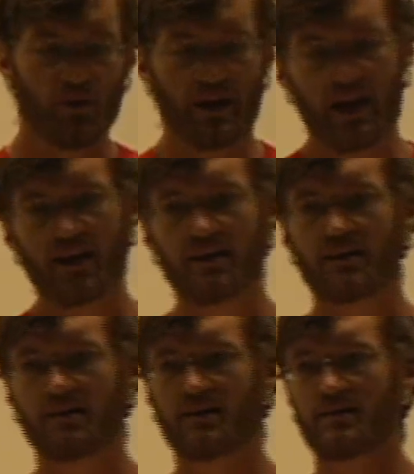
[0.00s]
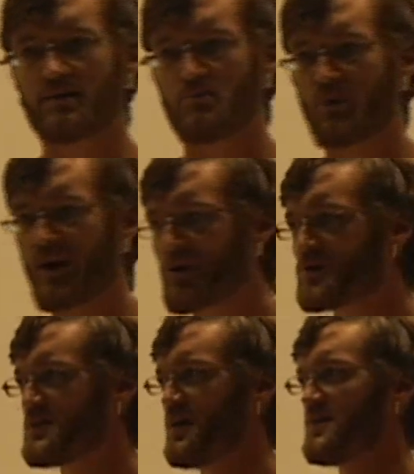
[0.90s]
we can't
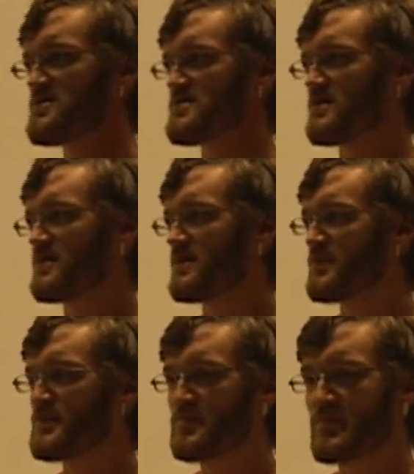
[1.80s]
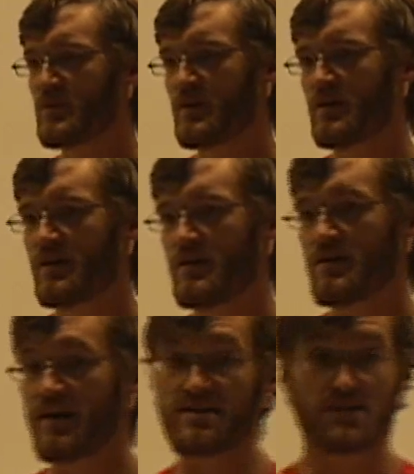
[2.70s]
prioritize.
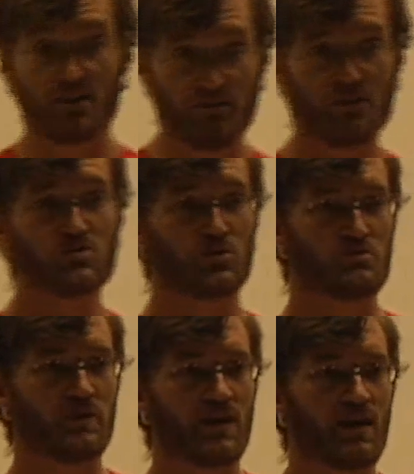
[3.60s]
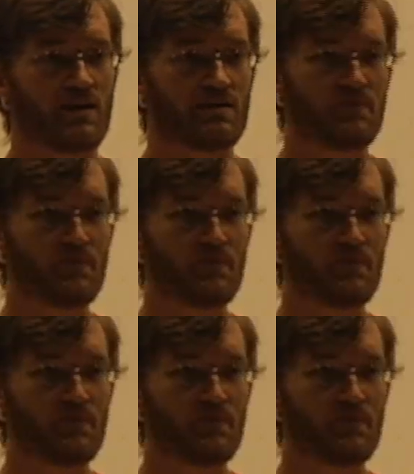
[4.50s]
As individuals, we can't.